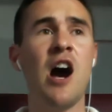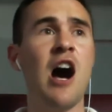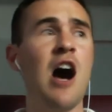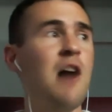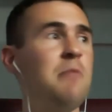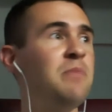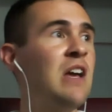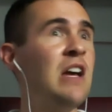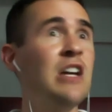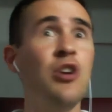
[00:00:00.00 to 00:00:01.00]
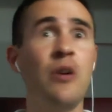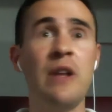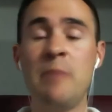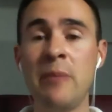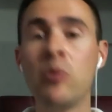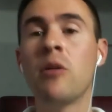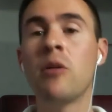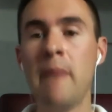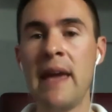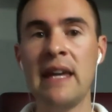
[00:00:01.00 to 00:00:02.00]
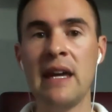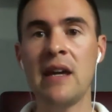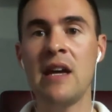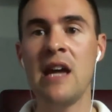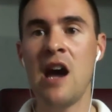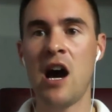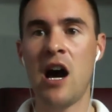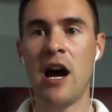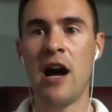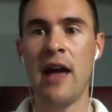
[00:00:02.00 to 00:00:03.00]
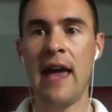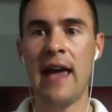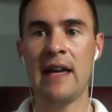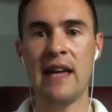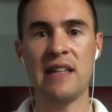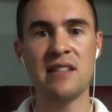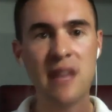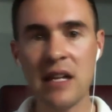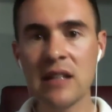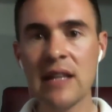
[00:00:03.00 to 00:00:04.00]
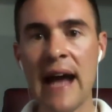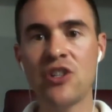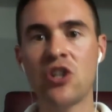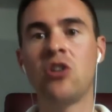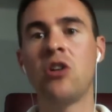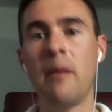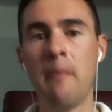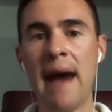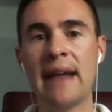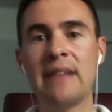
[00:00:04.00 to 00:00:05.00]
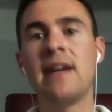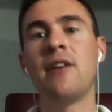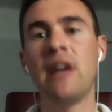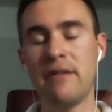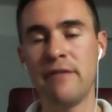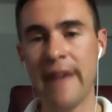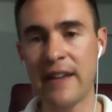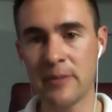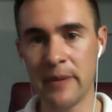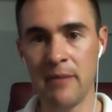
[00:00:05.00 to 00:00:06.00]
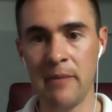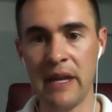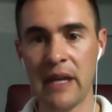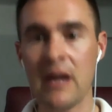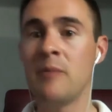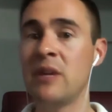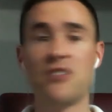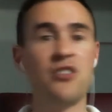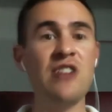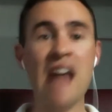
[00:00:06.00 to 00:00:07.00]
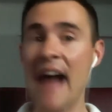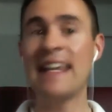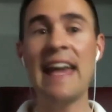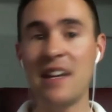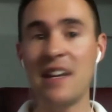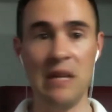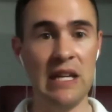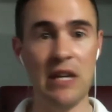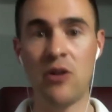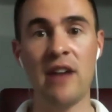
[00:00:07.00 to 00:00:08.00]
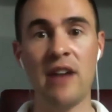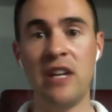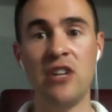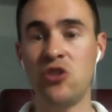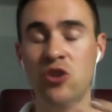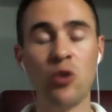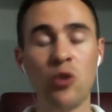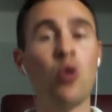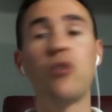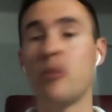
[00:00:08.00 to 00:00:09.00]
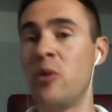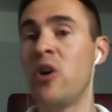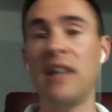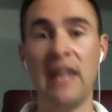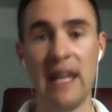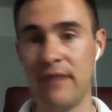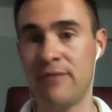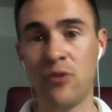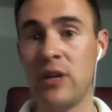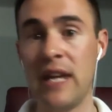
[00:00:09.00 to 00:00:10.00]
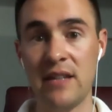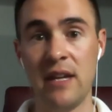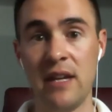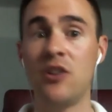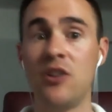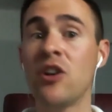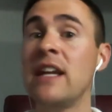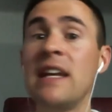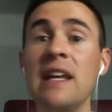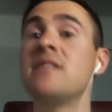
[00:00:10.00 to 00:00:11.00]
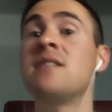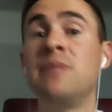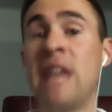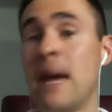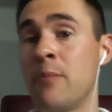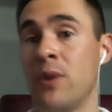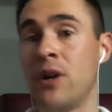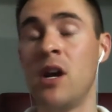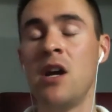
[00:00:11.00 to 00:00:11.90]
You know, and people are making a psychological and monetary investment in me because they're not getting immediate gratification. You don't order the book and get it 3 days later. You're getting it in September.